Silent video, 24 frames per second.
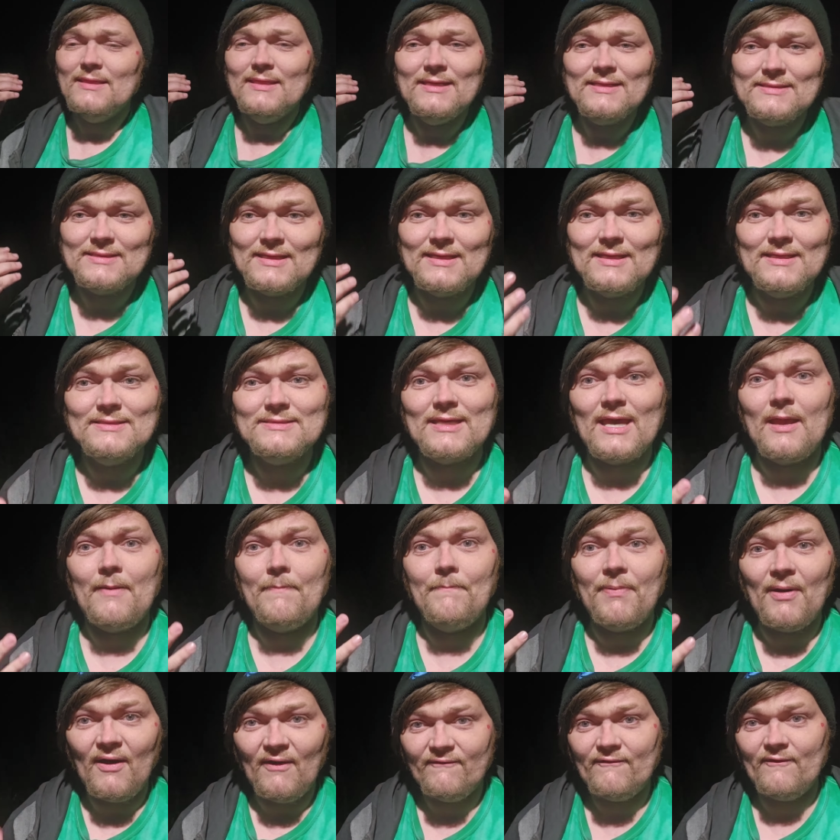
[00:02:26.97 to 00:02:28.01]
this is a
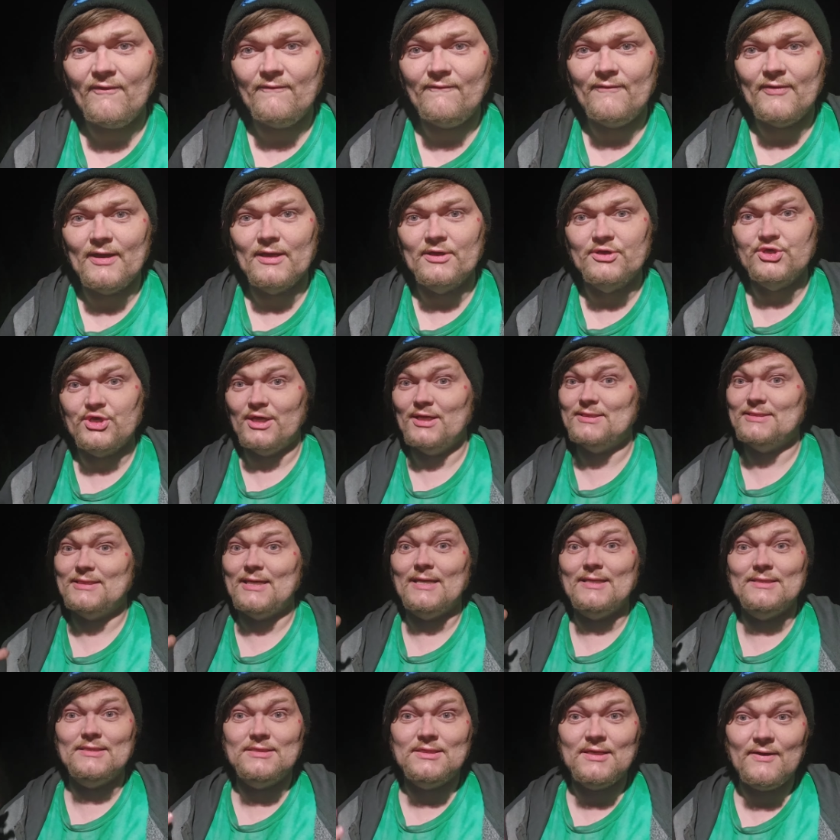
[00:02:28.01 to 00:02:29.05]
puffer fish. It's
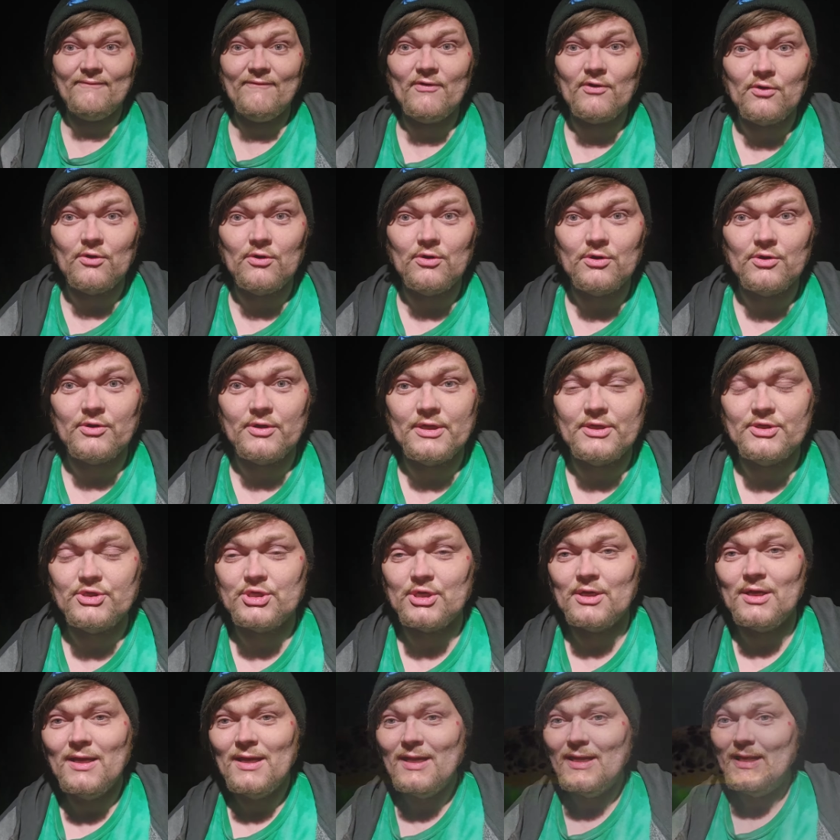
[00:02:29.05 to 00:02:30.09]
a difficult creature.